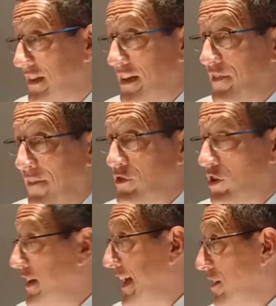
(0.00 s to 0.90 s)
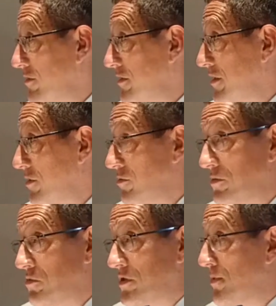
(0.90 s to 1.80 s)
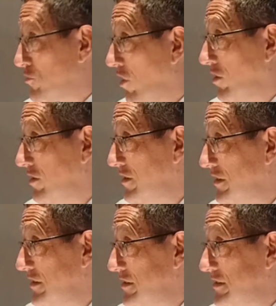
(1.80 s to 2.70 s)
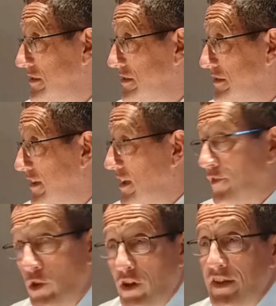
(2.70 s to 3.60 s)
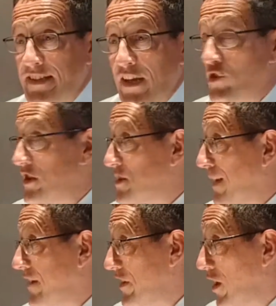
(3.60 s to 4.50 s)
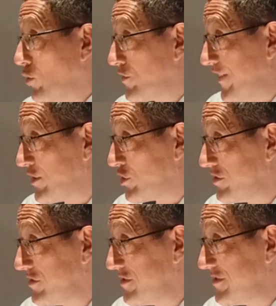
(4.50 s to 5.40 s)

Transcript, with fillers: And if you haven't got it now, you know, something's wrong. And you've all got the attention span of a goldfish,